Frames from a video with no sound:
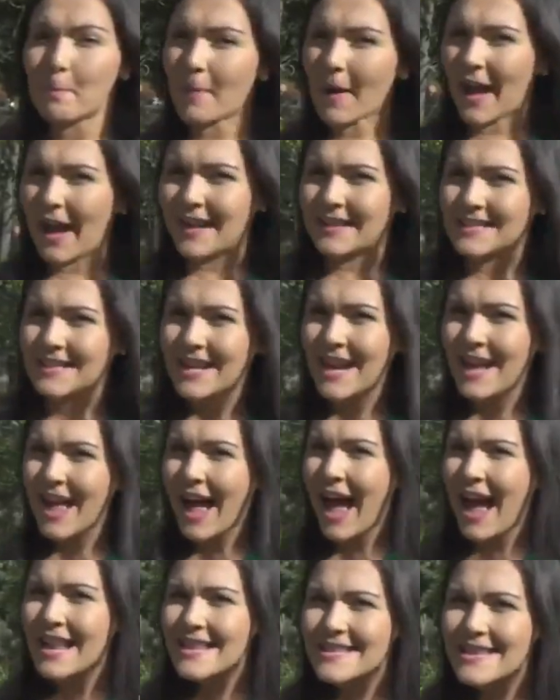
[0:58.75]
But
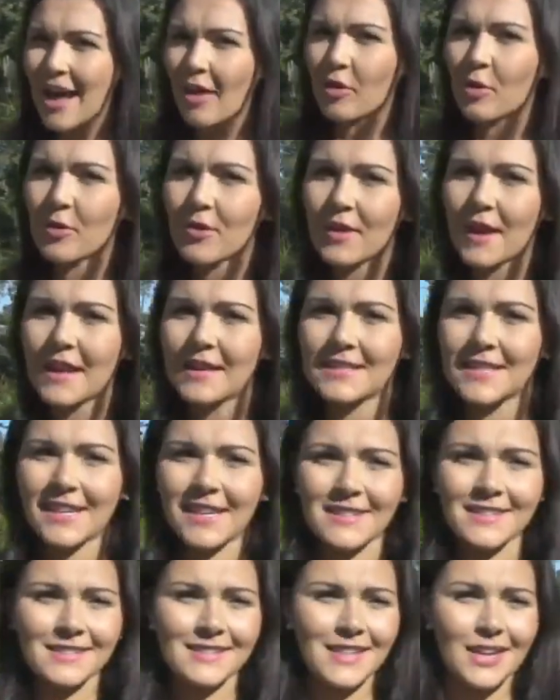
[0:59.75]
another thing to
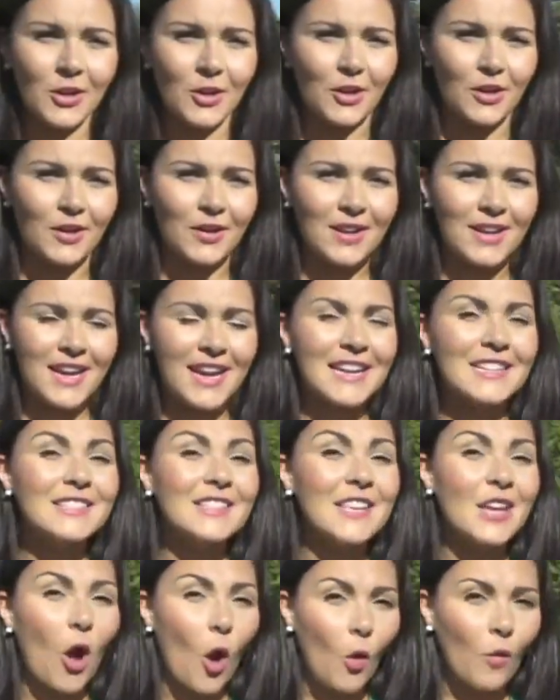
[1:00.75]
consider is
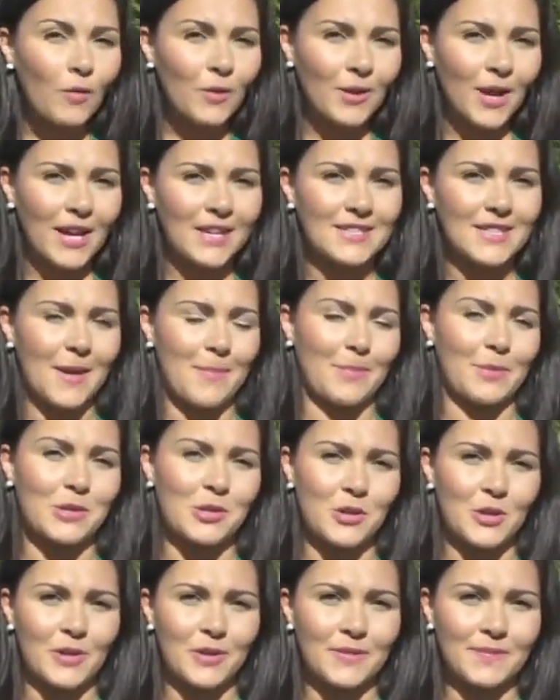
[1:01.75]
the overnight
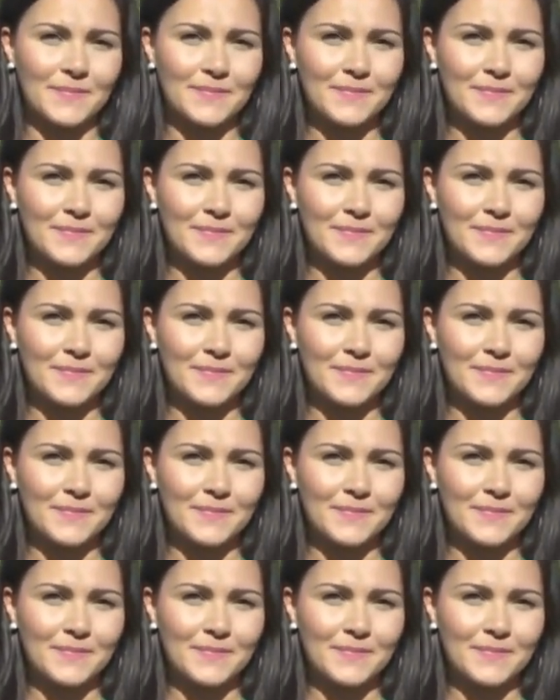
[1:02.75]
temperature.